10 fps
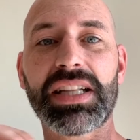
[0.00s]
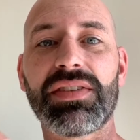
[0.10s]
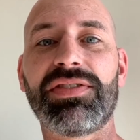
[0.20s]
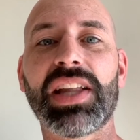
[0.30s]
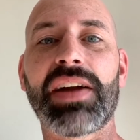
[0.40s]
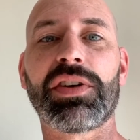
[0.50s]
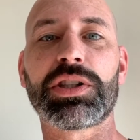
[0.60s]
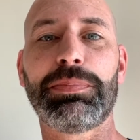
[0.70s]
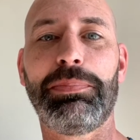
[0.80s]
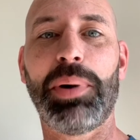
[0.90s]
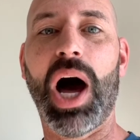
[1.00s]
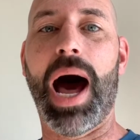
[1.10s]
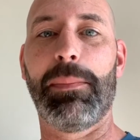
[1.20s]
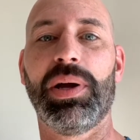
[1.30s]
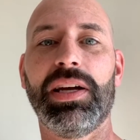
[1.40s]
the flavors
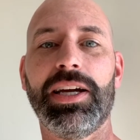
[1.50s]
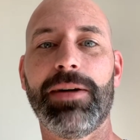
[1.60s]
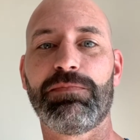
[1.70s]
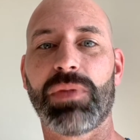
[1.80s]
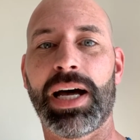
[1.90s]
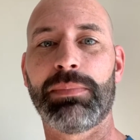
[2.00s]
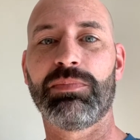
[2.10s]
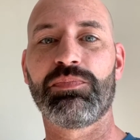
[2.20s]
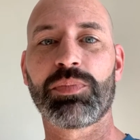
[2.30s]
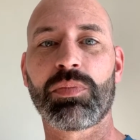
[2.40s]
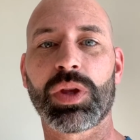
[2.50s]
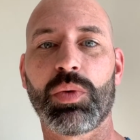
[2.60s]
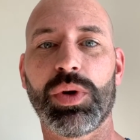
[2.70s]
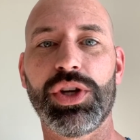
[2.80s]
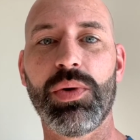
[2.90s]
pop.
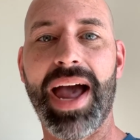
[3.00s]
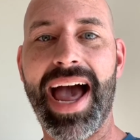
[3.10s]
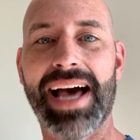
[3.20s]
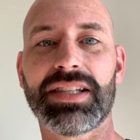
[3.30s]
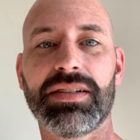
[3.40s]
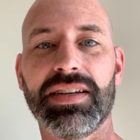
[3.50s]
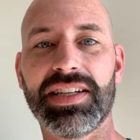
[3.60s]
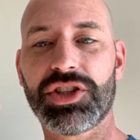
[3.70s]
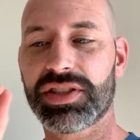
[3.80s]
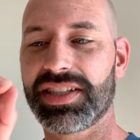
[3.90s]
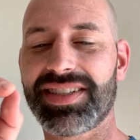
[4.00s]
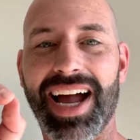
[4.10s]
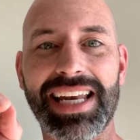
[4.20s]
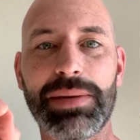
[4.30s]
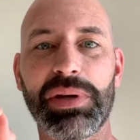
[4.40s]
When you add just a
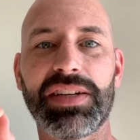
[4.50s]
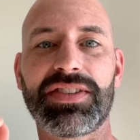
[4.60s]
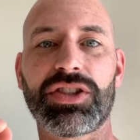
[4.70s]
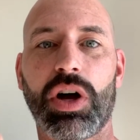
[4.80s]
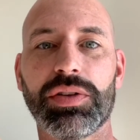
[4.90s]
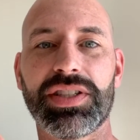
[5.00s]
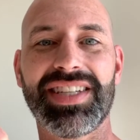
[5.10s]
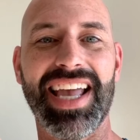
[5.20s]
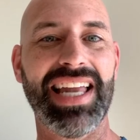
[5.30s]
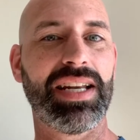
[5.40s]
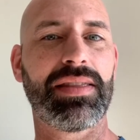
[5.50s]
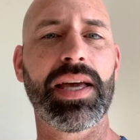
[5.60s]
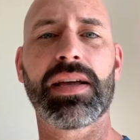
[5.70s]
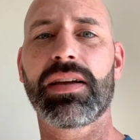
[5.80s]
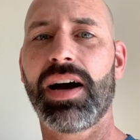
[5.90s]
tiny bit of salt to
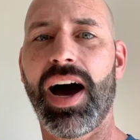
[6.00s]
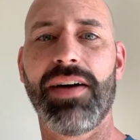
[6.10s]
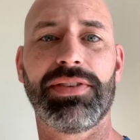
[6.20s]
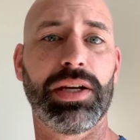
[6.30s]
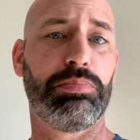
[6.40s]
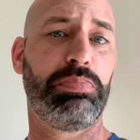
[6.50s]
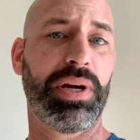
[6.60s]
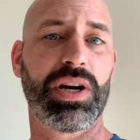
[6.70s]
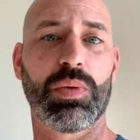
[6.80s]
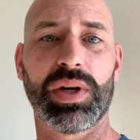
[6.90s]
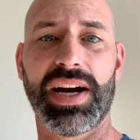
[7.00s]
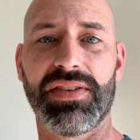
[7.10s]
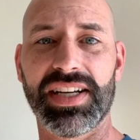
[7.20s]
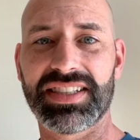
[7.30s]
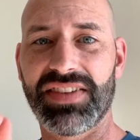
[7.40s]
anything, coffee, beer, whatever
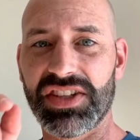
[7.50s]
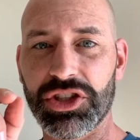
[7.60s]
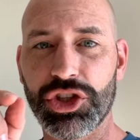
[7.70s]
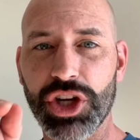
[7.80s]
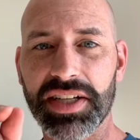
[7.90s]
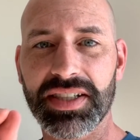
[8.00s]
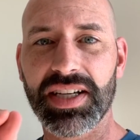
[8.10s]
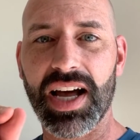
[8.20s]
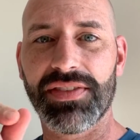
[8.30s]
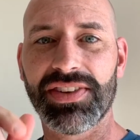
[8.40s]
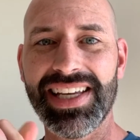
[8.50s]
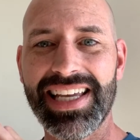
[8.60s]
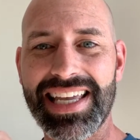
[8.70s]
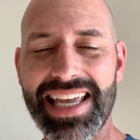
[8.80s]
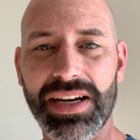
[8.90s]
it is, if it's just enough,
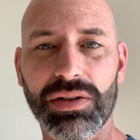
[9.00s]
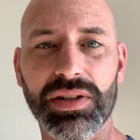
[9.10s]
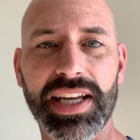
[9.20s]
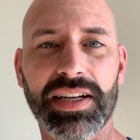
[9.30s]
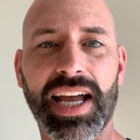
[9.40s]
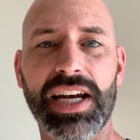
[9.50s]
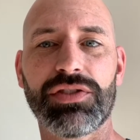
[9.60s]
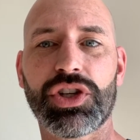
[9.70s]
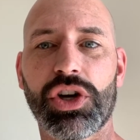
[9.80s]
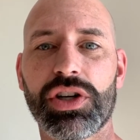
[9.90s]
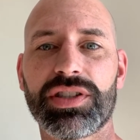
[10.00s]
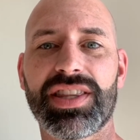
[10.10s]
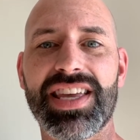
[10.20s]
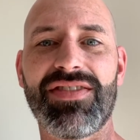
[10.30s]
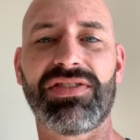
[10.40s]
it kind of turns
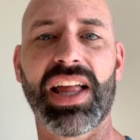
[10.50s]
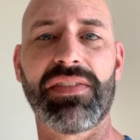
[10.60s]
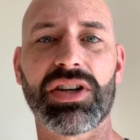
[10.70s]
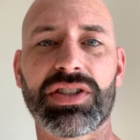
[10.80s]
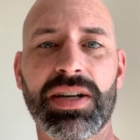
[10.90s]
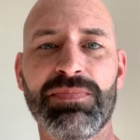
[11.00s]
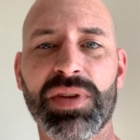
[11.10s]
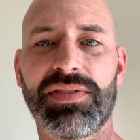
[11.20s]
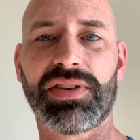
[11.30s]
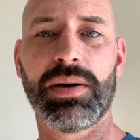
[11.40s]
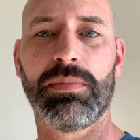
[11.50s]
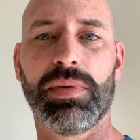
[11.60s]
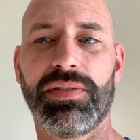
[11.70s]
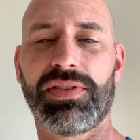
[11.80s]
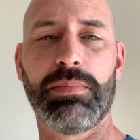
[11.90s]
the flavors
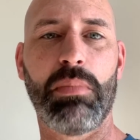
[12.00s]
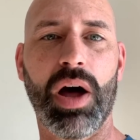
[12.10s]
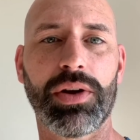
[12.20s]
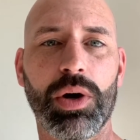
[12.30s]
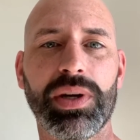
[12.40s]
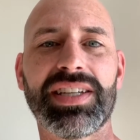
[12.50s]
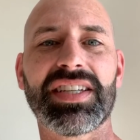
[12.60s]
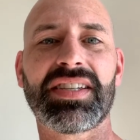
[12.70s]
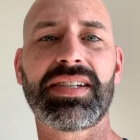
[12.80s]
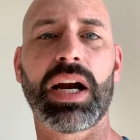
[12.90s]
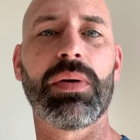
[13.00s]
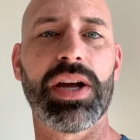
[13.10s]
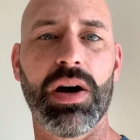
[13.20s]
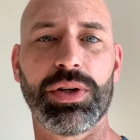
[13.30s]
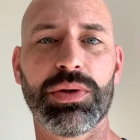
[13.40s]
from mono into
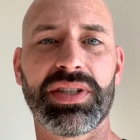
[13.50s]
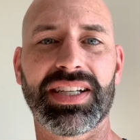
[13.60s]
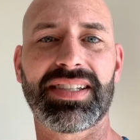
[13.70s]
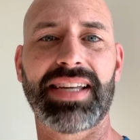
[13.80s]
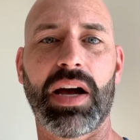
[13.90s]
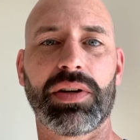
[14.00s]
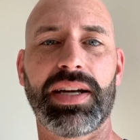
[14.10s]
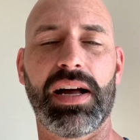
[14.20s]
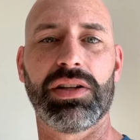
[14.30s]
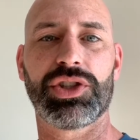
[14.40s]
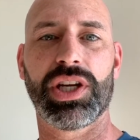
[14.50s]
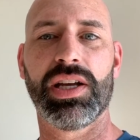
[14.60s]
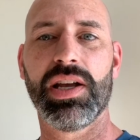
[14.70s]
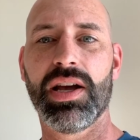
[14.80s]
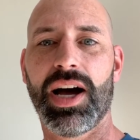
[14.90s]
stereo, using a sound analogy.
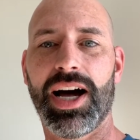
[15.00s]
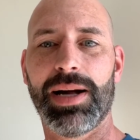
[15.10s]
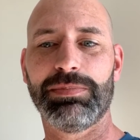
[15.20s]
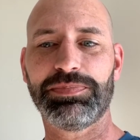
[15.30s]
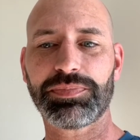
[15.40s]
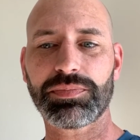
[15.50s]
And